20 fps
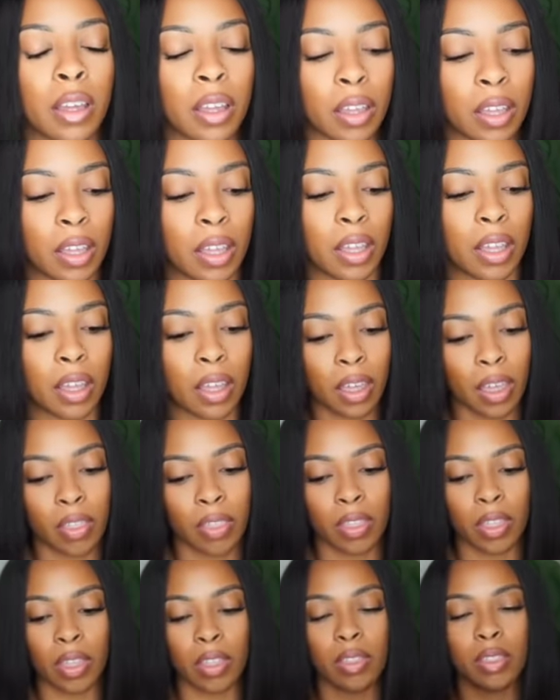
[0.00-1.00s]
And
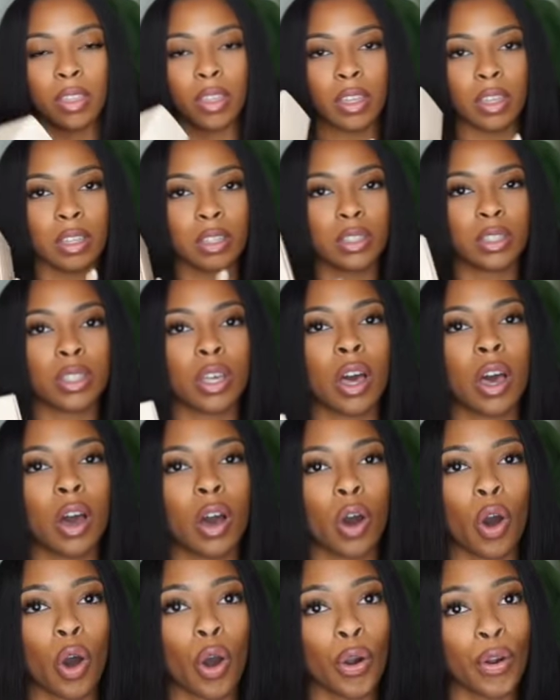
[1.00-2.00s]
then these
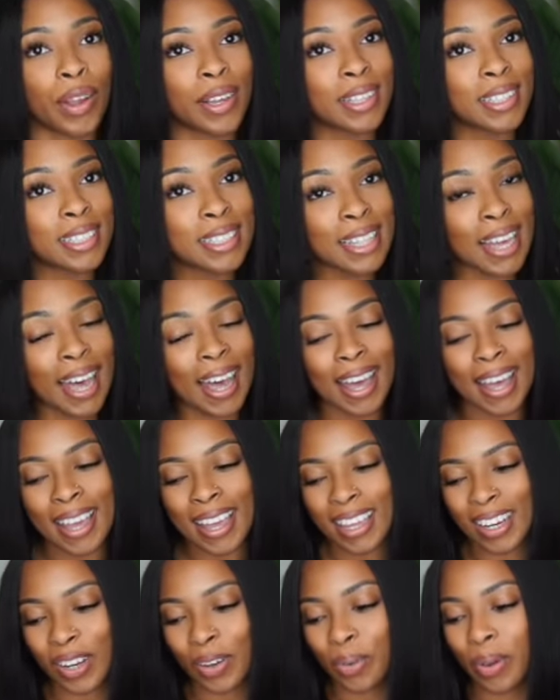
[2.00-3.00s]
are
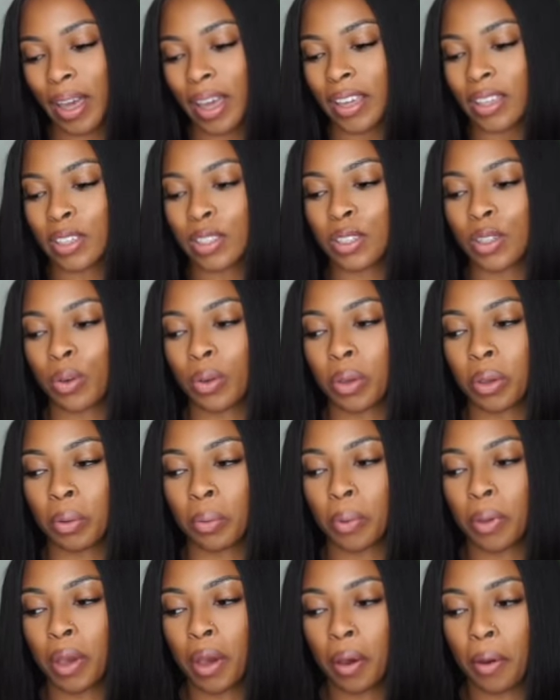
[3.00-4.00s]
inside. Okay, so
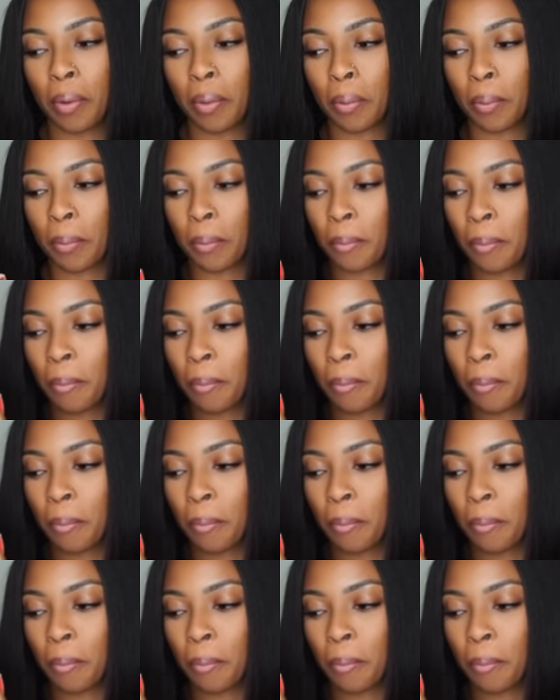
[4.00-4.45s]
here we go.